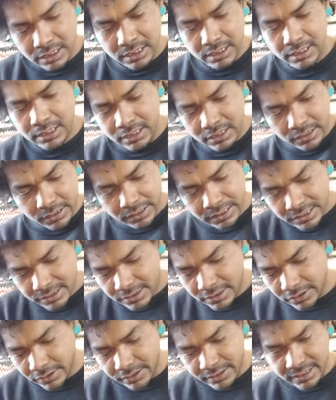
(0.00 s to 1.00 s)
And then you can
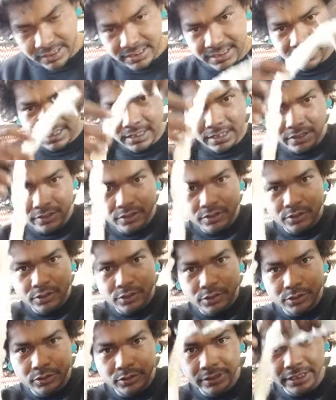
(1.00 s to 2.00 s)
start to see how the
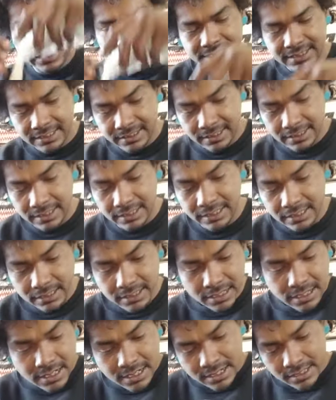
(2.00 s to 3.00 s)
noodle gets
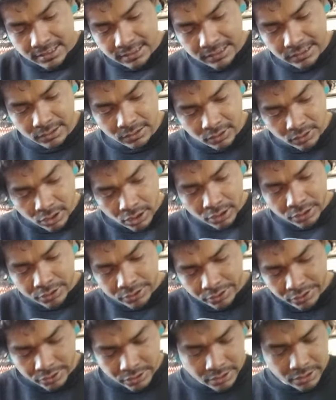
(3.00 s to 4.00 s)
thin and
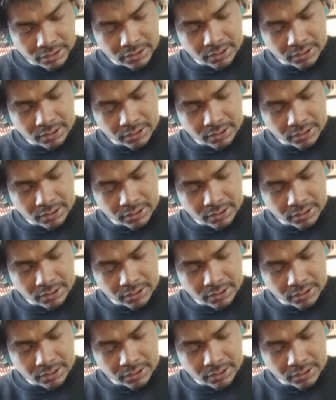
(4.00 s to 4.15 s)
longer.